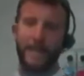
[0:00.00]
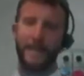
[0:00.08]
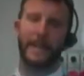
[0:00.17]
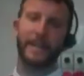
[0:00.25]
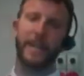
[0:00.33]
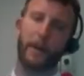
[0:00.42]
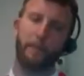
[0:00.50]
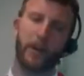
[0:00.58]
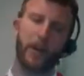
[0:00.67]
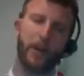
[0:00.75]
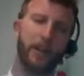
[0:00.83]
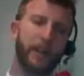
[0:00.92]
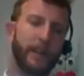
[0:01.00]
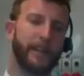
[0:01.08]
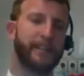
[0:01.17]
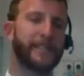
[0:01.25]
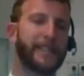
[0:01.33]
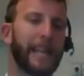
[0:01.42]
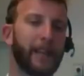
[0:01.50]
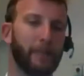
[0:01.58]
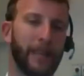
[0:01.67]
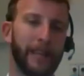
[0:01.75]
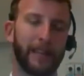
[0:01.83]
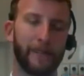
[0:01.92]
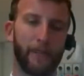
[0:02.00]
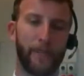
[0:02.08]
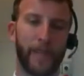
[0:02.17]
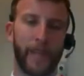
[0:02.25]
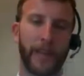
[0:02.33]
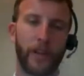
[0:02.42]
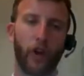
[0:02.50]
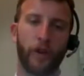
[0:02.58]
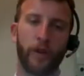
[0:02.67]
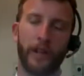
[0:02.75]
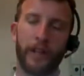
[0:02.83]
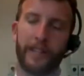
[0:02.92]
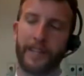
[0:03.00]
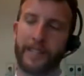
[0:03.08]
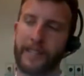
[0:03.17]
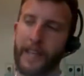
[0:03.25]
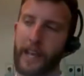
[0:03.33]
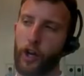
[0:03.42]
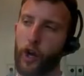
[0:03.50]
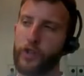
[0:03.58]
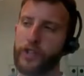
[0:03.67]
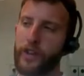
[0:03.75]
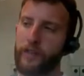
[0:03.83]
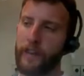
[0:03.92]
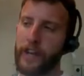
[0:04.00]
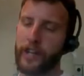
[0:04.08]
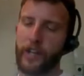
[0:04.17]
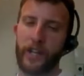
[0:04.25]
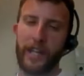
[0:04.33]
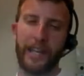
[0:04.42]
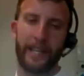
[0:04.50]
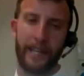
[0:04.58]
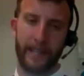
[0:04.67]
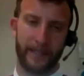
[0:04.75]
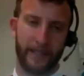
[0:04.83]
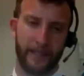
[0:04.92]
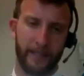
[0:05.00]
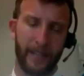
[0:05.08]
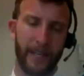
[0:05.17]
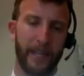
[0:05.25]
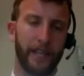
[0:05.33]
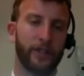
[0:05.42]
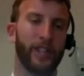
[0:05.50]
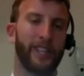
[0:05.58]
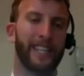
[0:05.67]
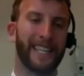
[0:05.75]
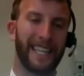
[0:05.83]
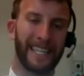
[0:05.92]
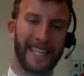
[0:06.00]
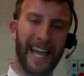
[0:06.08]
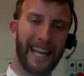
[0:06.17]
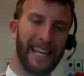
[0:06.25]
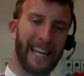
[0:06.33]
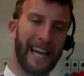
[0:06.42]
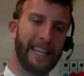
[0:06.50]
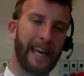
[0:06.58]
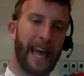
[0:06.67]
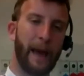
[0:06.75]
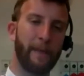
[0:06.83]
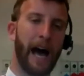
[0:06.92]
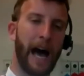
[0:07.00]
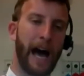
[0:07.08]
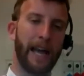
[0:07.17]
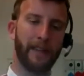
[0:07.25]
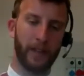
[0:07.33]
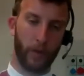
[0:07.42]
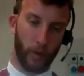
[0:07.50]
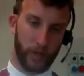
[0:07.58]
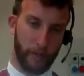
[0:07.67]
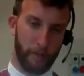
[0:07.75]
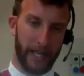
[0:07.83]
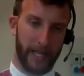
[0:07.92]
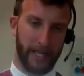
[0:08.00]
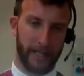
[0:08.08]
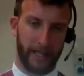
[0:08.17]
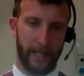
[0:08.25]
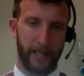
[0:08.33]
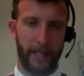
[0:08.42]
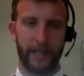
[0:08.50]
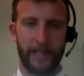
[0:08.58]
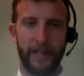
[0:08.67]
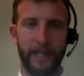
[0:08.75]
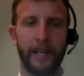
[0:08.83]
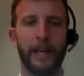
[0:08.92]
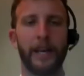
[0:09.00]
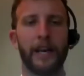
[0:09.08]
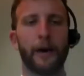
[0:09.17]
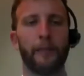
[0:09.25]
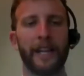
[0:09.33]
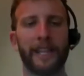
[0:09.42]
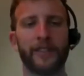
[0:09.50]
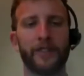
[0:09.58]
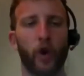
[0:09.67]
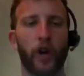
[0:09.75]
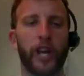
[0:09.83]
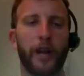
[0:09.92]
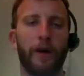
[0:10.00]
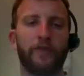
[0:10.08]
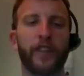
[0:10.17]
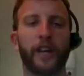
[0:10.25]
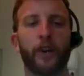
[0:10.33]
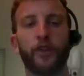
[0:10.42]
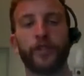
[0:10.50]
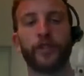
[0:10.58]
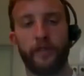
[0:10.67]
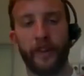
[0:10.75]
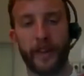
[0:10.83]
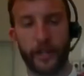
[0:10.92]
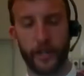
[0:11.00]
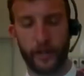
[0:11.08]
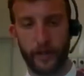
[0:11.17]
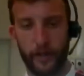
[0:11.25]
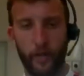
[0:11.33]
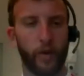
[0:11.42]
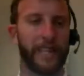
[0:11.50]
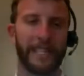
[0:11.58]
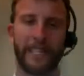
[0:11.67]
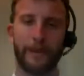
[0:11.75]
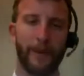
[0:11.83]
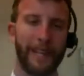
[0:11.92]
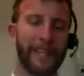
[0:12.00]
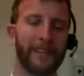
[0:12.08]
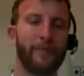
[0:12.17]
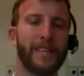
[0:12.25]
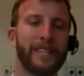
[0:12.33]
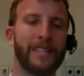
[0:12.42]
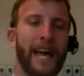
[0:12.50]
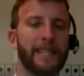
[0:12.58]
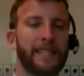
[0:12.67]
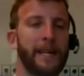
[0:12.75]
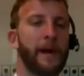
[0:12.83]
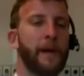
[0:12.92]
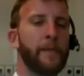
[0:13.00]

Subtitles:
and that number is telling me that it is the conservation index. So it is exactly like the MI, was mix index, but it is talking about the conservation. What does it mean? It means that